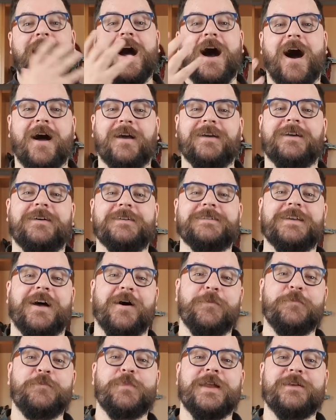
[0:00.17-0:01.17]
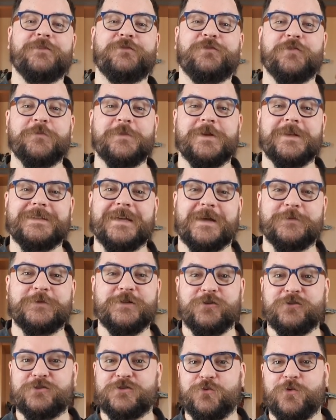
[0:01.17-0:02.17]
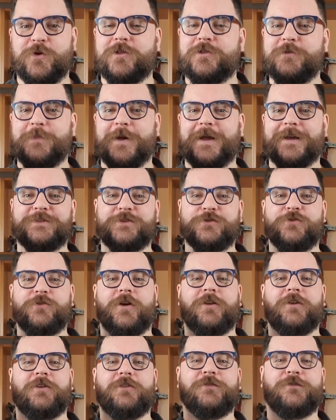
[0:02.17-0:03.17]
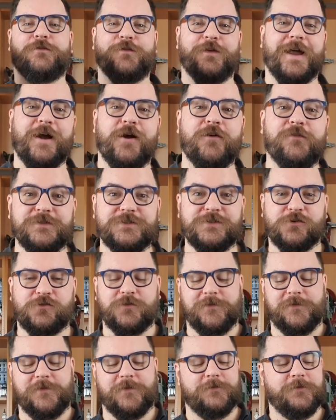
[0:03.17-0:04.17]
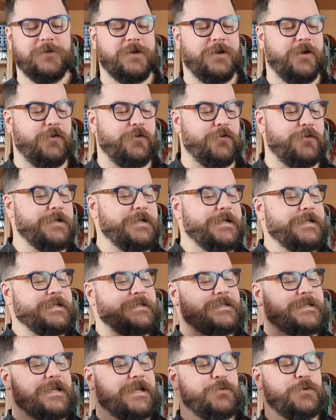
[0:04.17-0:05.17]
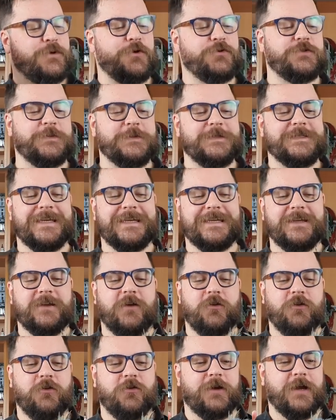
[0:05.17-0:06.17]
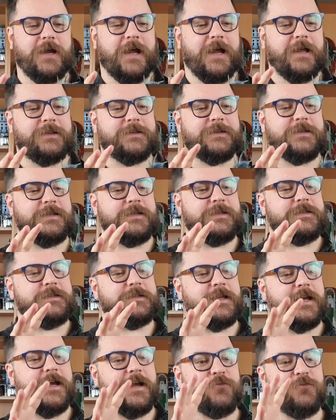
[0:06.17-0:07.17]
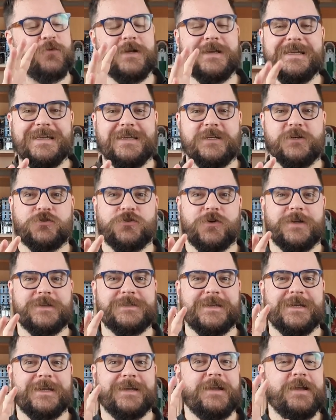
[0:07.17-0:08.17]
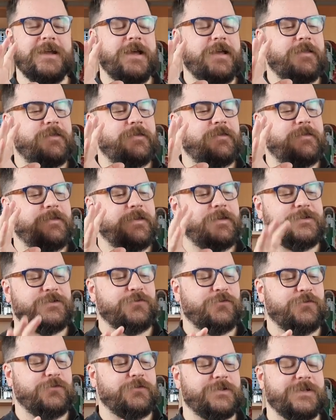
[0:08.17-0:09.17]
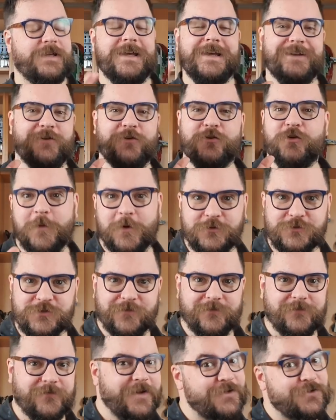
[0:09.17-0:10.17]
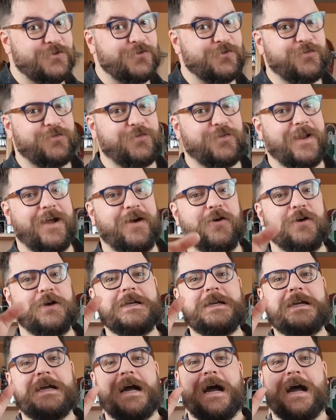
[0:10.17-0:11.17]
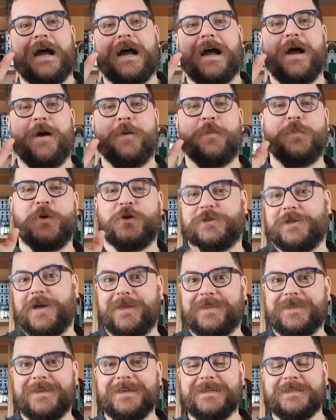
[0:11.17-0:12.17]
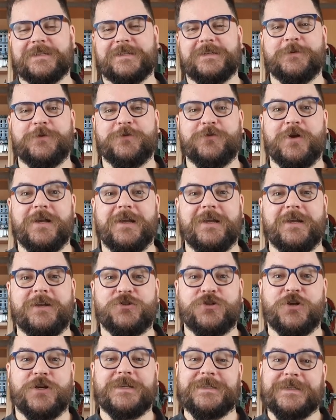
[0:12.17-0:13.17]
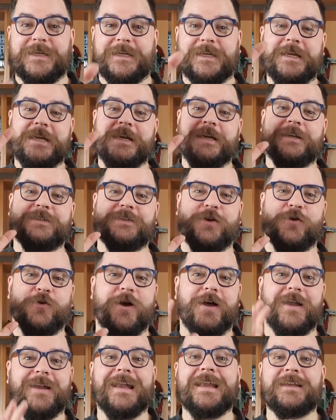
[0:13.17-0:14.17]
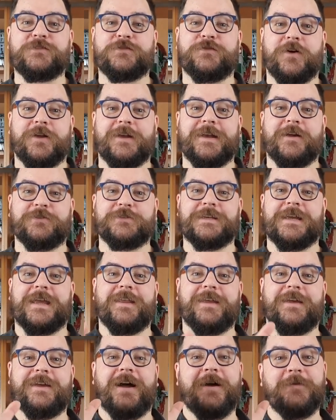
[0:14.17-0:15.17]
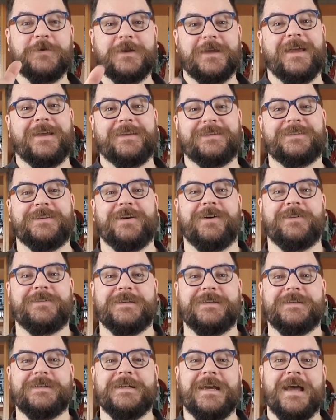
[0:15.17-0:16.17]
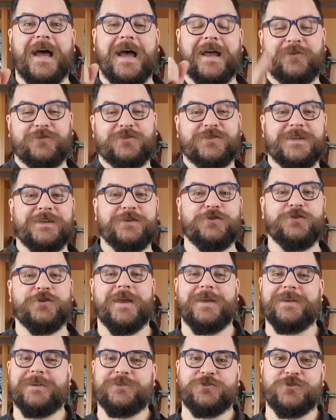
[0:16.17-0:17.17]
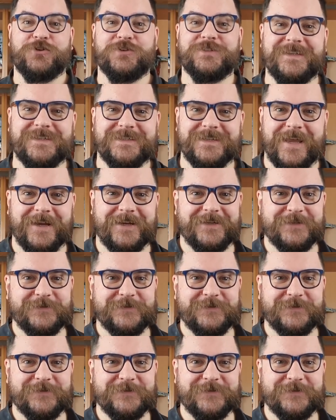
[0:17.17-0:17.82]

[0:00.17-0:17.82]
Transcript: Hi guys, I'm Ben from Adaptalux and welcome back to another flower photography video. Today we're going to be taking a look at these uh, really interesting thistles. Not your most conventional flower, uh, but I think it's going to be really interesting. So uh, let's find out together. I'm going to get started and I'll see you in just a sec.